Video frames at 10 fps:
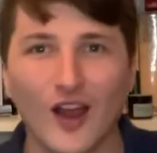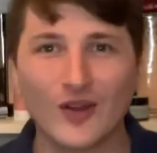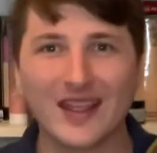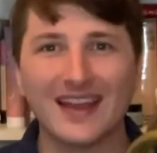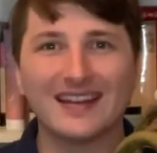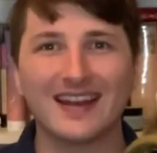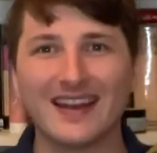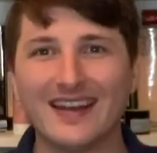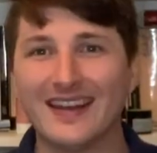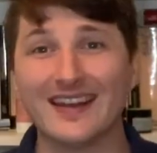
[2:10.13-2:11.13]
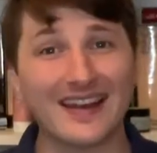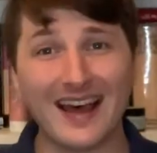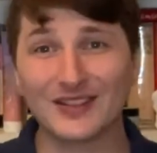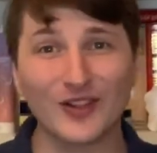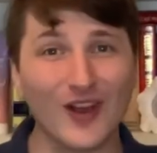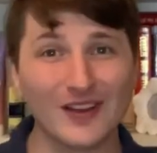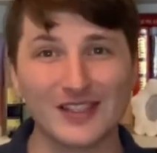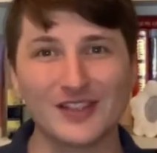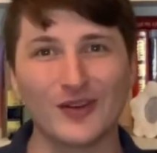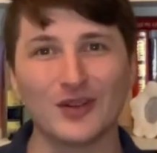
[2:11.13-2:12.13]
Okay, not the
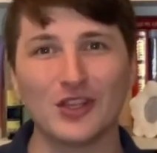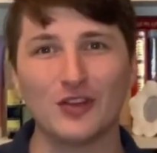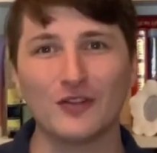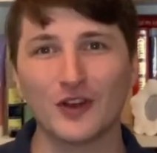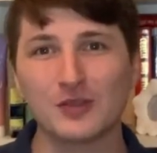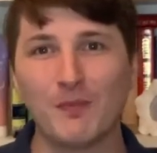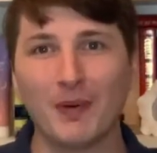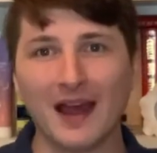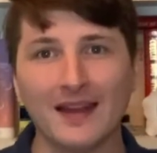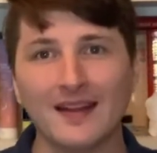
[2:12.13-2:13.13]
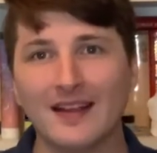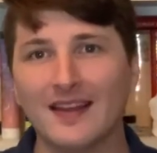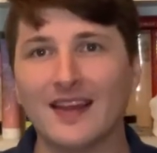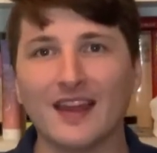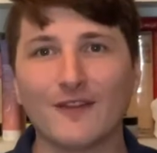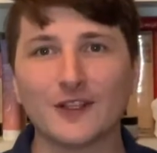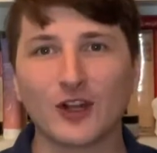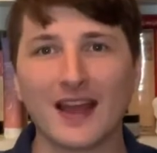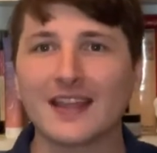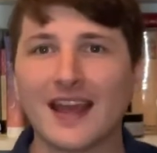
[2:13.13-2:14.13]
longest note in the universe, but if I
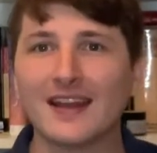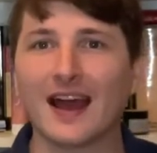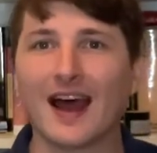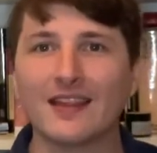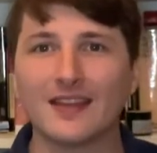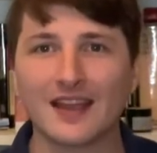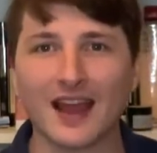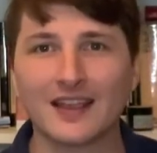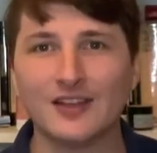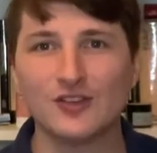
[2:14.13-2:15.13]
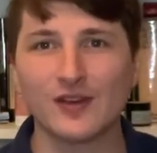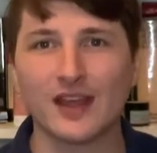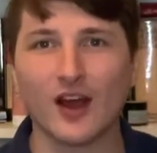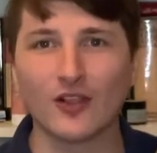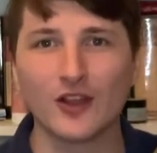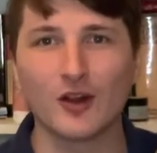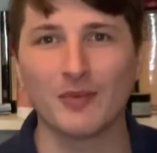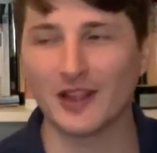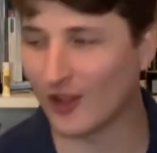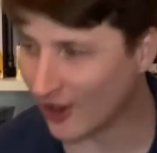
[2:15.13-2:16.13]
try again, I think I can do it a little
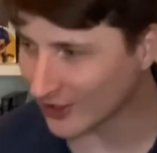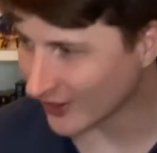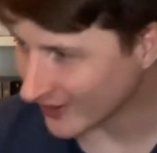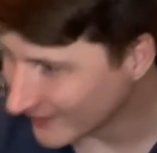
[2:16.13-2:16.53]
bit longer.